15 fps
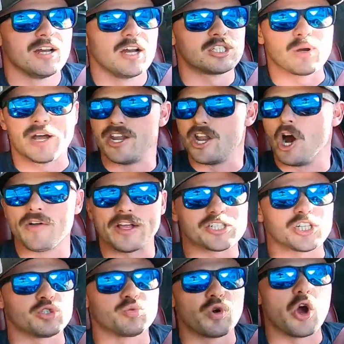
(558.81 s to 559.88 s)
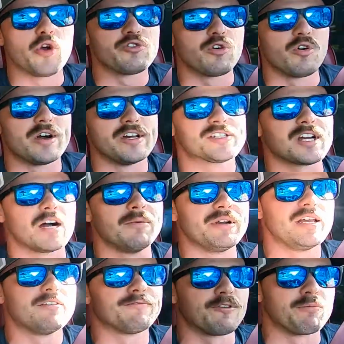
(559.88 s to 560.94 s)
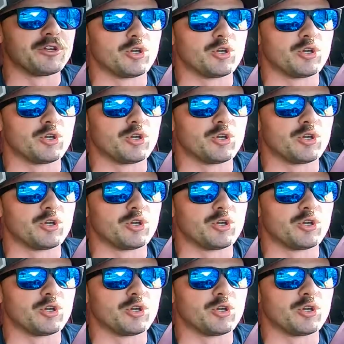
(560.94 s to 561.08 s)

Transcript: So I know that's just road noise coming in from the